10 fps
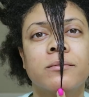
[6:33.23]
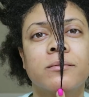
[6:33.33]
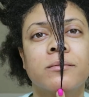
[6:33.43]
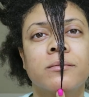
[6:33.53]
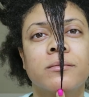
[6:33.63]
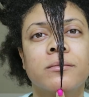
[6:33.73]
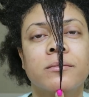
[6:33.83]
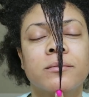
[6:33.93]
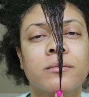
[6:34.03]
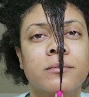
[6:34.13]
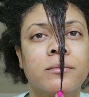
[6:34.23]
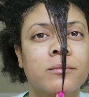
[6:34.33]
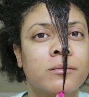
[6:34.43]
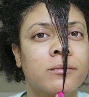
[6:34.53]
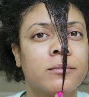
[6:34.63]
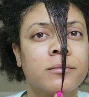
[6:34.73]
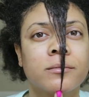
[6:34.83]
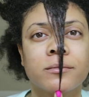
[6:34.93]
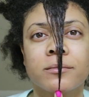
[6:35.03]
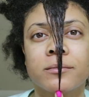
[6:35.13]

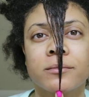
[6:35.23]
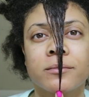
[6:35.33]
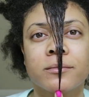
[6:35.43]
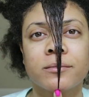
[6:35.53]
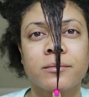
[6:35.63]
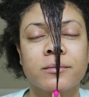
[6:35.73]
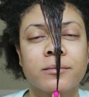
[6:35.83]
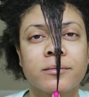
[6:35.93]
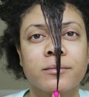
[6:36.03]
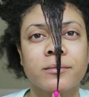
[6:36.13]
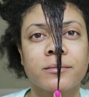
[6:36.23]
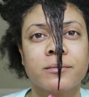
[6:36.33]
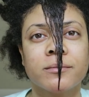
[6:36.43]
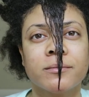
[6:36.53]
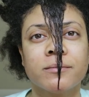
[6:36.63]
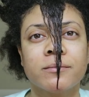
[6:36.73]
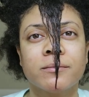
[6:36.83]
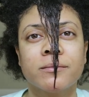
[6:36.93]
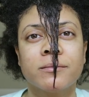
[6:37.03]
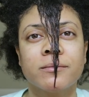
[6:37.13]

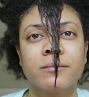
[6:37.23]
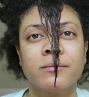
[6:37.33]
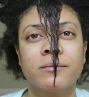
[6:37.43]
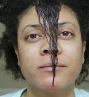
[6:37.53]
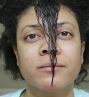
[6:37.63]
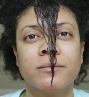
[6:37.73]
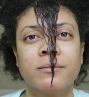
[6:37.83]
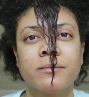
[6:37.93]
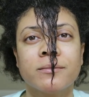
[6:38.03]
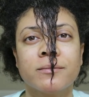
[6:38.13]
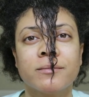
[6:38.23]
No one is speaking in this clip.